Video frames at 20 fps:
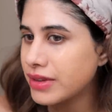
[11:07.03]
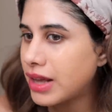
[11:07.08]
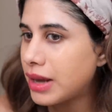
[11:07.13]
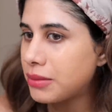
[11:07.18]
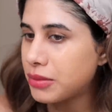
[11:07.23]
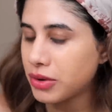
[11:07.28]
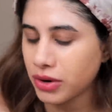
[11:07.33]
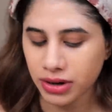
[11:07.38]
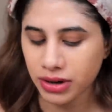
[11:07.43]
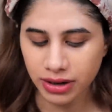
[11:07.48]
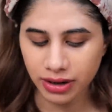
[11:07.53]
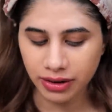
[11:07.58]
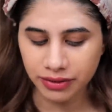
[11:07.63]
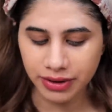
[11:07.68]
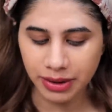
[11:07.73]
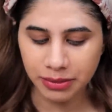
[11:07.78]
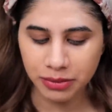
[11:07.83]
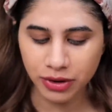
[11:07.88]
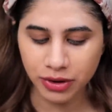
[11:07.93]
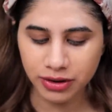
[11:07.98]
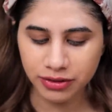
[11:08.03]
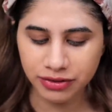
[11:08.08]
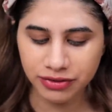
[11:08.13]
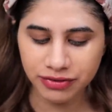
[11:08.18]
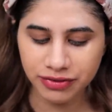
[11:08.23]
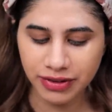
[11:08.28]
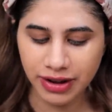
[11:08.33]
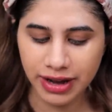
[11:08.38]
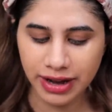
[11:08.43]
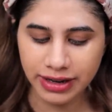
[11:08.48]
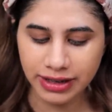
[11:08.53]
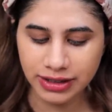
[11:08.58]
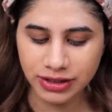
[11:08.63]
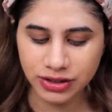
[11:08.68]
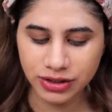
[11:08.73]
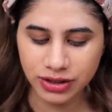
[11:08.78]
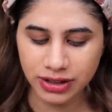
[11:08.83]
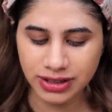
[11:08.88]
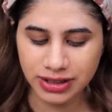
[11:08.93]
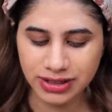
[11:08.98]
I'm not a fan.
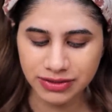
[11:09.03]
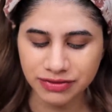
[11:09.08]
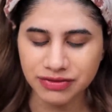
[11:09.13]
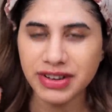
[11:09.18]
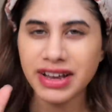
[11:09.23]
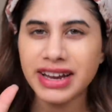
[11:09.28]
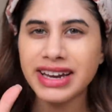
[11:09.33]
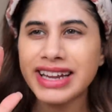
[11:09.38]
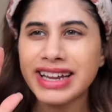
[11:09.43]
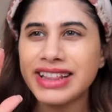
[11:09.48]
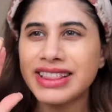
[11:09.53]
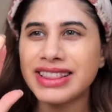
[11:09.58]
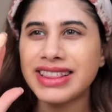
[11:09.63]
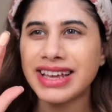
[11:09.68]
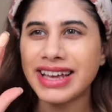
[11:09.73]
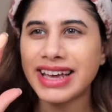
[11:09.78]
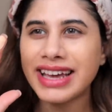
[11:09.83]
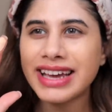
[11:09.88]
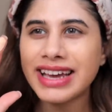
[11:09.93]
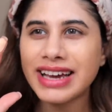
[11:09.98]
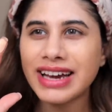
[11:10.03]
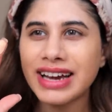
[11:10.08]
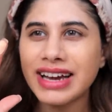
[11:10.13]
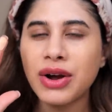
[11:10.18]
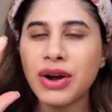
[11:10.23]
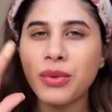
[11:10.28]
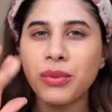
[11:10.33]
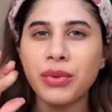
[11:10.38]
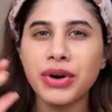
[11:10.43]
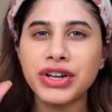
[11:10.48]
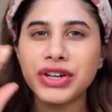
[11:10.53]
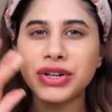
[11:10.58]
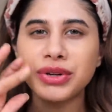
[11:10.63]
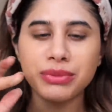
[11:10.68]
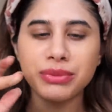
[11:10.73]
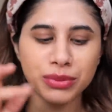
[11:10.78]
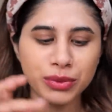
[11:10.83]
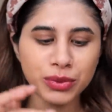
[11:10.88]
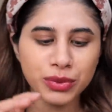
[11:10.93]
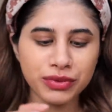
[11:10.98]
It's very thick when you
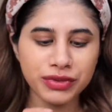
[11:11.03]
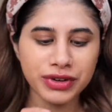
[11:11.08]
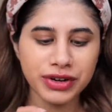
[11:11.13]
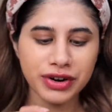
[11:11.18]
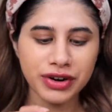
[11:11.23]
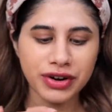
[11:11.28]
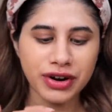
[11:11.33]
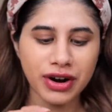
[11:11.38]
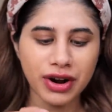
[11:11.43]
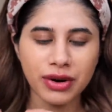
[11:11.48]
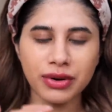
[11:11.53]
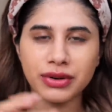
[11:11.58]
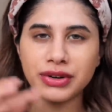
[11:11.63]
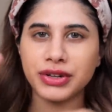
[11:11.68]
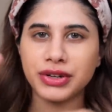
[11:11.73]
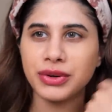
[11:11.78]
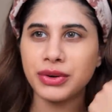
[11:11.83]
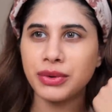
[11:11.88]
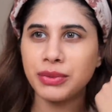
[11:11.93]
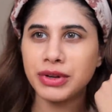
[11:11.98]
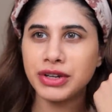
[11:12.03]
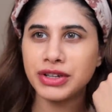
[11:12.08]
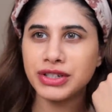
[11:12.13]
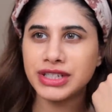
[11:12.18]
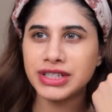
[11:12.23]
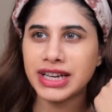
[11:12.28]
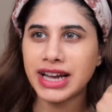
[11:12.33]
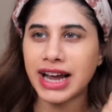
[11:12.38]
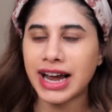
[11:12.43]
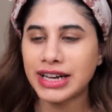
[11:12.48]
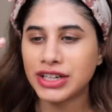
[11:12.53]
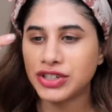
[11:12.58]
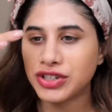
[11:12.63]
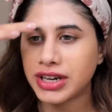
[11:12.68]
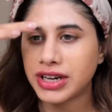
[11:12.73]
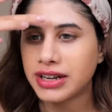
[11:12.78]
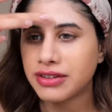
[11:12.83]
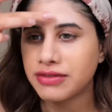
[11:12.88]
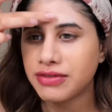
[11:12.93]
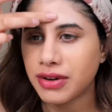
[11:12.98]
move it around, you know? When you're saying
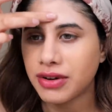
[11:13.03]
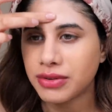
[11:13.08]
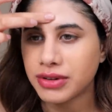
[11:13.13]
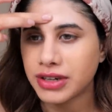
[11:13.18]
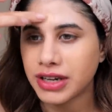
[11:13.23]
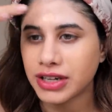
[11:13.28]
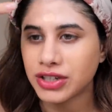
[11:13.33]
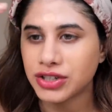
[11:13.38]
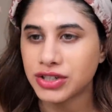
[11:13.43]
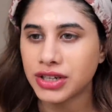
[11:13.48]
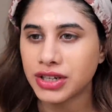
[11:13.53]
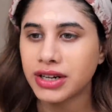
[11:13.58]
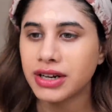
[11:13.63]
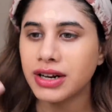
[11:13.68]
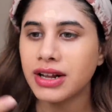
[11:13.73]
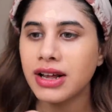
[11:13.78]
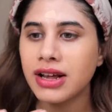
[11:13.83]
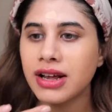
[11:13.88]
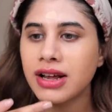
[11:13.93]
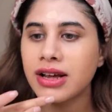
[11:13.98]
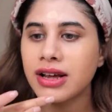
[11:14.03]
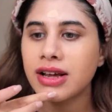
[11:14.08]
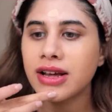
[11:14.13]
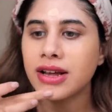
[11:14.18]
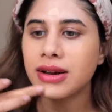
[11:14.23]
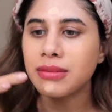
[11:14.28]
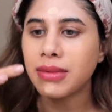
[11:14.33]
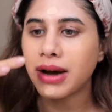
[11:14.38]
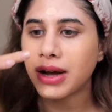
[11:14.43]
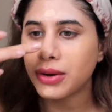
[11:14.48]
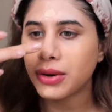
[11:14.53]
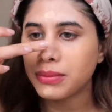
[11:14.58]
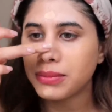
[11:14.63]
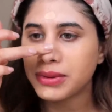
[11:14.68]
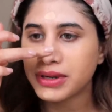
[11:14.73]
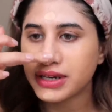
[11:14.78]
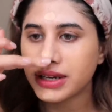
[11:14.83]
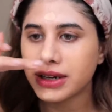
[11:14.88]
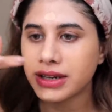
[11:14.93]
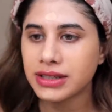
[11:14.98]
hydrating foundation, in my
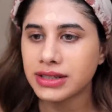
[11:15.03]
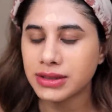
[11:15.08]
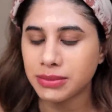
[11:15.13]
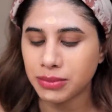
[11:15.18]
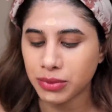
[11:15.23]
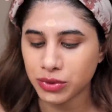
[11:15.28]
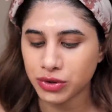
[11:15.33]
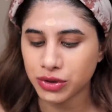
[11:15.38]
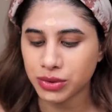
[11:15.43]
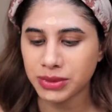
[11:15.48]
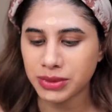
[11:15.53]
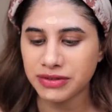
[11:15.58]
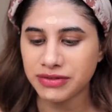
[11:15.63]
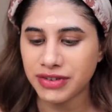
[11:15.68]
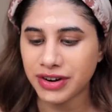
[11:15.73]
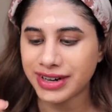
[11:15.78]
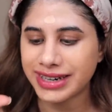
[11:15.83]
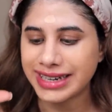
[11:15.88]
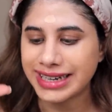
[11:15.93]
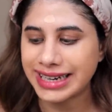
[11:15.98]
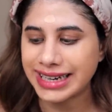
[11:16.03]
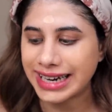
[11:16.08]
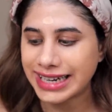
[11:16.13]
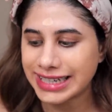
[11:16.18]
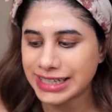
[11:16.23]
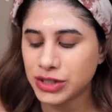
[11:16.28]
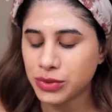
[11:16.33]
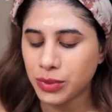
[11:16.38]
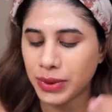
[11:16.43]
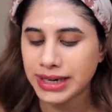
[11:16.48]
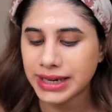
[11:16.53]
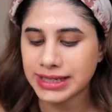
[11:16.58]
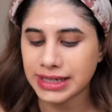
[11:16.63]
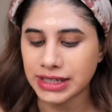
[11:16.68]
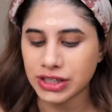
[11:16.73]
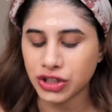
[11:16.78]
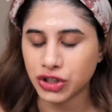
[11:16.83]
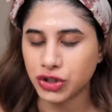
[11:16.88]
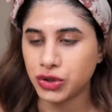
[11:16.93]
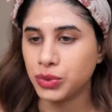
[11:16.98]
opinion, it's supposed to be very lightweight
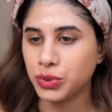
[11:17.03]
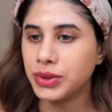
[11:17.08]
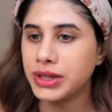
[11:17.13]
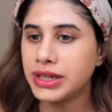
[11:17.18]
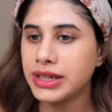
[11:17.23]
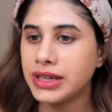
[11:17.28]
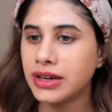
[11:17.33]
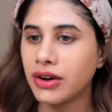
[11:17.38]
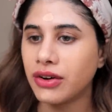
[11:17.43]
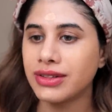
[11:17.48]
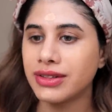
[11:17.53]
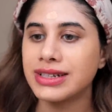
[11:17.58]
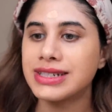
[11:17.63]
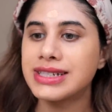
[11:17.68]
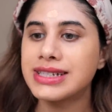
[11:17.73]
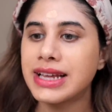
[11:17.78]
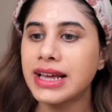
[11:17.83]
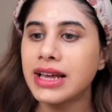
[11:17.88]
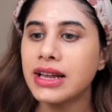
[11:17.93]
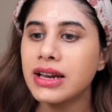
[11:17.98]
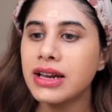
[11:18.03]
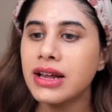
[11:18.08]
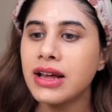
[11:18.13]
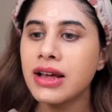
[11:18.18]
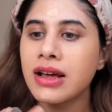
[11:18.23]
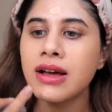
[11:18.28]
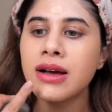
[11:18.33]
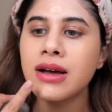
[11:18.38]
and dewy on the skin.